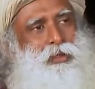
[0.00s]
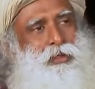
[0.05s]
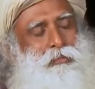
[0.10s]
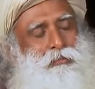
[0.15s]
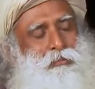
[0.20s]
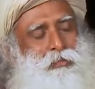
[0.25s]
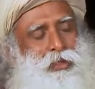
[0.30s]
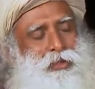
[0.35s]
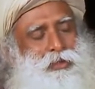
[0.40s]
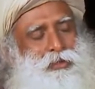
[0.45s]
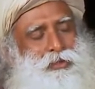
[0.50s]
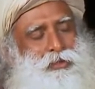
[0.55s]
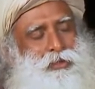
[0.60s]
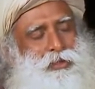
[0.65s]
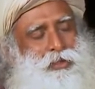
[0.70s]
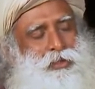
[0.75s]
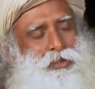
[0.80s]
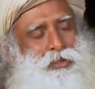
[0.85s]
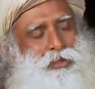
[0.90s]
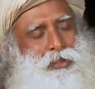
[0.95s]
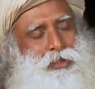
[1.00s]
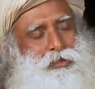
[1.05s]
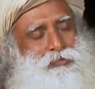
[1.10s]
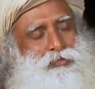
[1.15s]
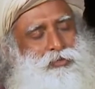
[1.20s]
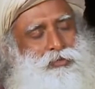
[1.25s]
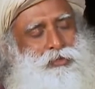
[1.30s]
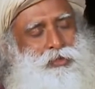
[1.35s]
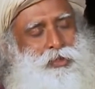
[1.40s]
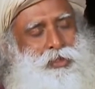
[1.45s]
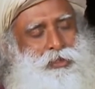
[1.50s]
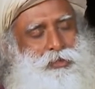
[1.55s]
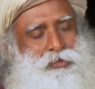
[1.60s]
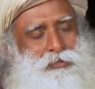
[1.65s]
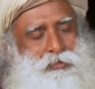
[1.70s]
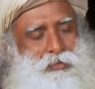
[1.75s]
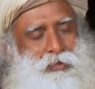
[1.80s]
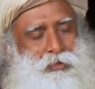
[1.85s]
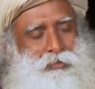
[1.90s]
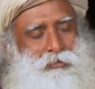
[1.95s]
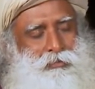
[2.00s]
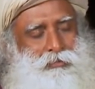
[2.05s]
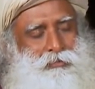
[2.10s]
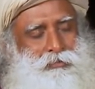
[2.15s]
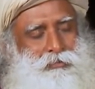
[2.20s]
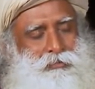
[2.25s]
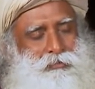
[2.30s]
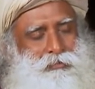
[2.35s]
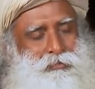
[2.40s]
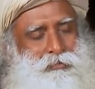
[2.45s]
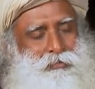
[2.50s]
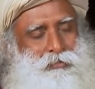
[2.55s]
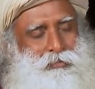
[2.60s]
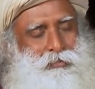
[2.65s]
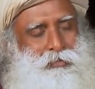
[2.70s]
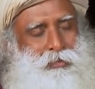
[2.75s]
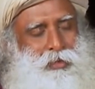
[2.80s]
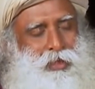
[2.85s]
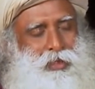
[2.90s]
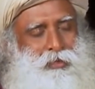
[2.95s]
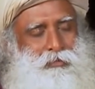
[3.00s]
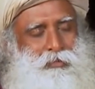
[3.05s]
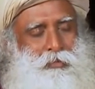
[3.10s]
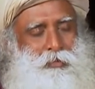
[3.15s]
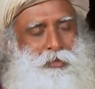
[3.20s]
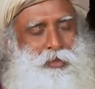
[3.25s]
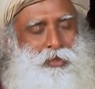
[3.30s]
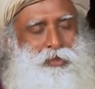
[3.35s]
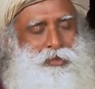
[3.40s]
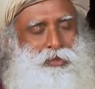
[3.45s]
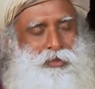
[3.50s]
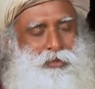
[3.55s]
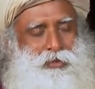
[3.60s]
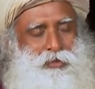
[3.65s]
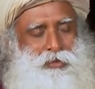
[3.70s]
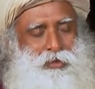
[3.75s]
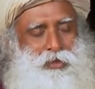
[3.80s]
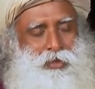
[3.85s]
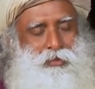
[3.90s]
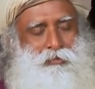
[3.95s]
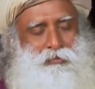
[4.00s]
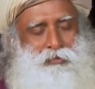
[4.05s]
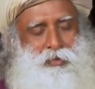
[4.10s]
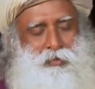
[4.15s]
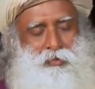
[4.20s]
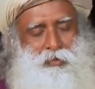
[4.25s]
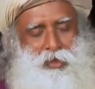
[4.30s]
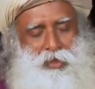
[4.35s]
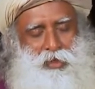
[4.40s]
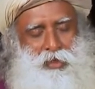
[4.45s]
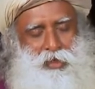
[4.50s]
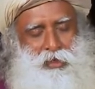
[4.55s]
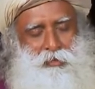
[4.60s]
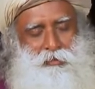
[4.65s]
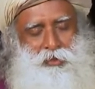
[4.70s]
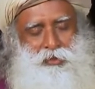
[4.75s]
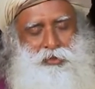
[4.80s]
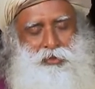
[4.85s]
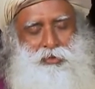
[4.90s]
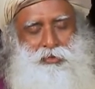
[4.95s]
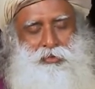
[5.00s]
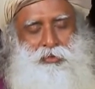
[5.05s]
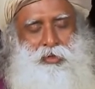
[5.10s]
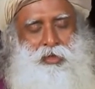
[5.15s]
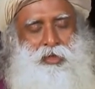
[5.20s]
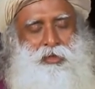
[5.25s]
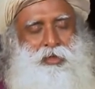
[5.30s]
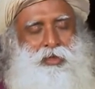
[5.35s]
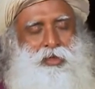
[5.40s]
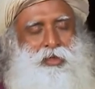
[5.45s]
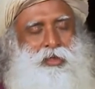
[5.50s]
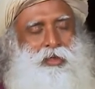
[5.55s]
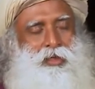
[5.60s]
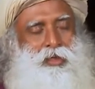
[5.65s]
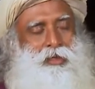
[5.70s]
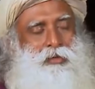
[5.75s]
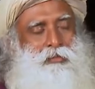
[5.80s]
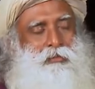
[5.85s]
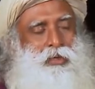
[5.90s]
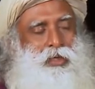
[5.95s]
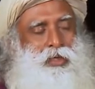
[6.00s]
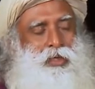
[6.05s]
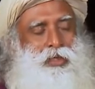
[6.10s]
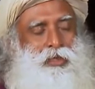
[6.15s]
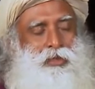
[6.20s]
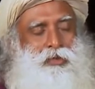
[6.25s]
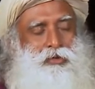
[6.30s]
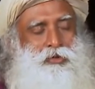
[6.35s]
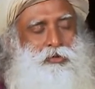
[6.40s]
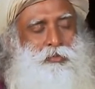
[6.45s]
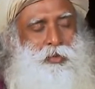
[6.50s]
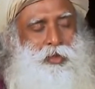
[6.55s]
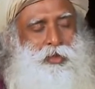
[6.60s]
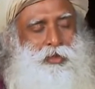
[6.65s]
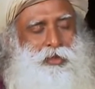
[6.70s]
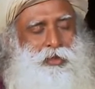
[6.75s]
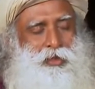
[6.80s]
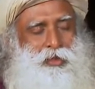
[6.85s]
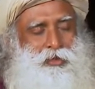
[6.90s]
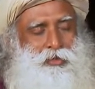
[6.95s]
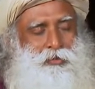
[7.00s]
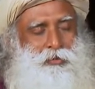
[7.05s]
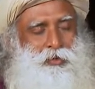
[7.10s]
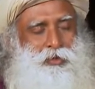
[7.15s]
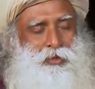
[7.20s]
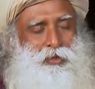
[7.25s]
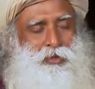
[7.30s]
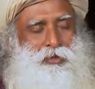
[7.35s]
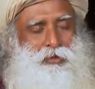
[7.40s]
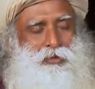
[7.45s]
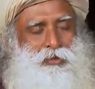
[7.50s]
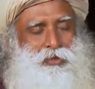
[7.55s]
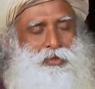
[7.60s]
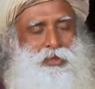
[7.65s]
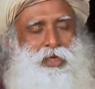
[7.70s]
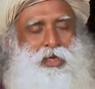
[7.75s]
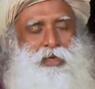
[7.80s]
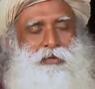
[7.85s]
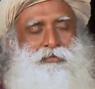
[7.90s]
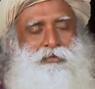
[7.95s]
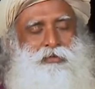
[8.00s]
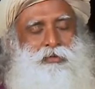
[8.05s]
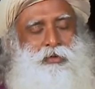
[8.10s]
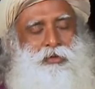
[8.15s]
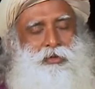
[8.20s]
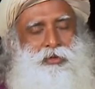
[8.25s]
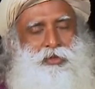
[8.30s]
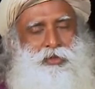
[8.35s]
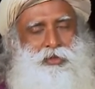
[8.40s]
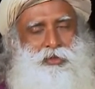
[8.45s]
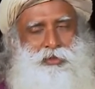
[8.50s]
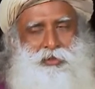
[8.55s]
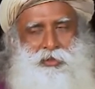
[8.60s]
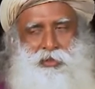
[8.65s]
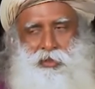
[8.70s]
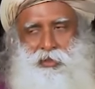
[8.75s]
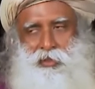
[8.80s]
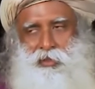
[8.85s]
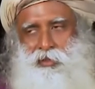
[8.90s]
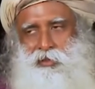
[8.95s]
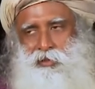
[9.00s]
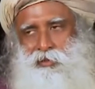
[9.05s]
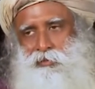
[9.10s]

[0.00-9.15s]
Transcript: But if you transform a reverberation from one dimension to another by incubating it within yourself consciously.